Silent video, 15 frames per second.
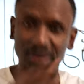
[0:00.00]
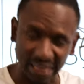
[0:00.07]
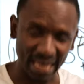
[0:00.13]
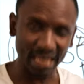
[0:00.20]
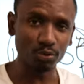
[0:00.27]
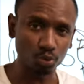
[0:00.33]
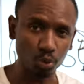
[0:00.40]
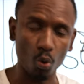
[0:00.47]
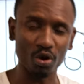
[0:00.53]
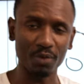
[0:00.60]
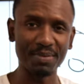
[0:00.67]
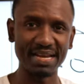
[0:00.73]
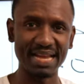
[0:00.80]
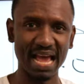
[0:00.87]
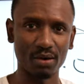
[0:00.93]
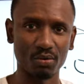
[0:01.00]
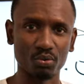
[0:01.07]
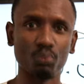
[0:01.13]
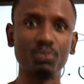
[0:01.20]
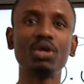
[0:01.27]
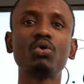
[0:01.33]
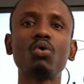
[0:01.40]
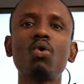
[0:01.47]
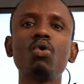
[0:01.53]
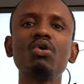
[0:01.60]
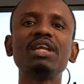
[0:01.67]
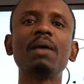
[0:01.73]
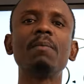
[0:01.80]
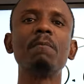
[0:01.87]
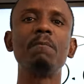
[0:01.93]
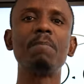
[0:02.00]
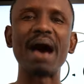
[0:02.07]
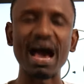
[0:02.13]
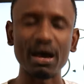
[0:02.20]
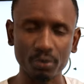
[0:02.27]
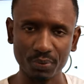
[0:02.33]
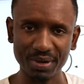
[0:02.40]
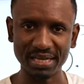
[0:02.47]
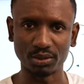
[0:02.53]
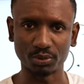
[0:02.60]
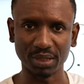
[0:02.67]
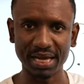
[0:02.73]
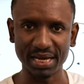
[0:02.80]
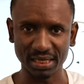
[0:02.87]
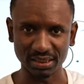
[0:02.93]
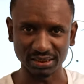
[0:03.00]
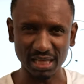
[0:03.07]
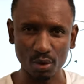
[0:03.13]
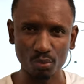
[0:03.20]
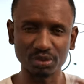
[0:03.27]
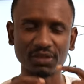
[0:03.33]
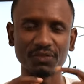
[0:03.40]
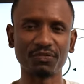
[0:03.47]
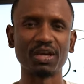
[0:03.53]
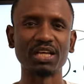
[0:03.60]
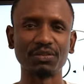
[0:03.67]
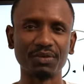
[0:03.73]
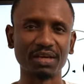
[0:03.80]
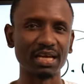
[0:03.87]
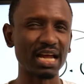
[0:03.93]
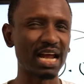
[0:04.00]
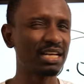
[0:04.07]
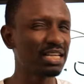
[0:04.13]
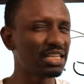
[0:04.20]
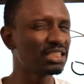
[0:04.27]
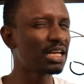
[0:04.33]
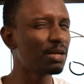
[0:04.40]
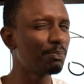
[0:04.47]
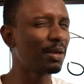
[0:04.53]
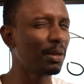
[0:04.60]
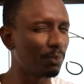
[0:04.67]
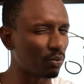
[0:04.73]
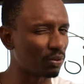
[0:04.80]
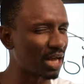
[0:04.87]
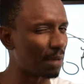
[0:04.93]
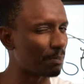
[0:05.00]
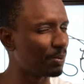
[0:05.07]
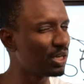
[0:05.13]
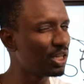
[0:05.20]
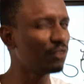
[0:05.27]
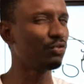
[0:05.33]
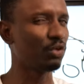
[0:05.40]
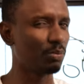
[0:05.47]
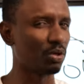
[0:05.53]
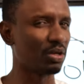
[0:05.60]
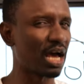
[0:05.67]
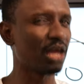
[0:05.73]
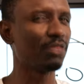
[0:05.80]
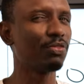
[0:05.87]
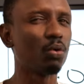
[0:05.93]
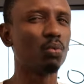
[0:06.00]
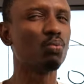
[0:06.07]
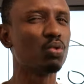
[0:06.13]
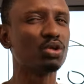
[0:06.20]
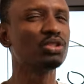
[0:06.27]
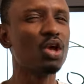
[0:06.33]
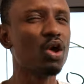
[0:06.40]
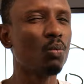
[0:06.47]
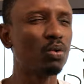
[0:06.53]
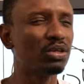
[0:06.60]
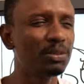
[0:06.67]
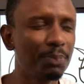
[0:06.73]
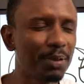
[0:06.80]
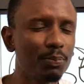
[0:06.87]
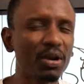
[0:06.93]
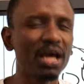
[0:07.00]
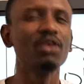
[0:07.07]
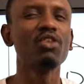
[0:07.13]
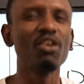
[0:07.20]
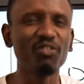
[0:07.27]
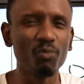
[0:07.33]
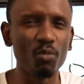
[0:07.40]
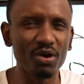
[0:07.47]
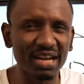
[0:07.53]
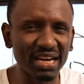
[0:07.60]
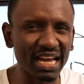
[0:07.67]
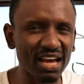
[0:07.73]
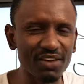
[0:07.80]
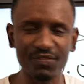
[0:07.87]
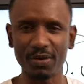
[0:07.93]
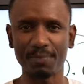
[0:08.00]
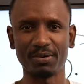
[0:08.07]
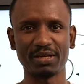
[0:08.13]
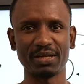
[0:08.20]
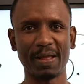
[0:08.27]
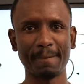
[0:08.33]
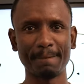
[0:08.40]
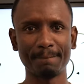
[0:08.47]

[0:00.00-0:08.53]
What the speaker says: talk me down. We call them battery drainers. That was the first thing. And these are the people that believe in me, that I thought was the people I love more than everybody.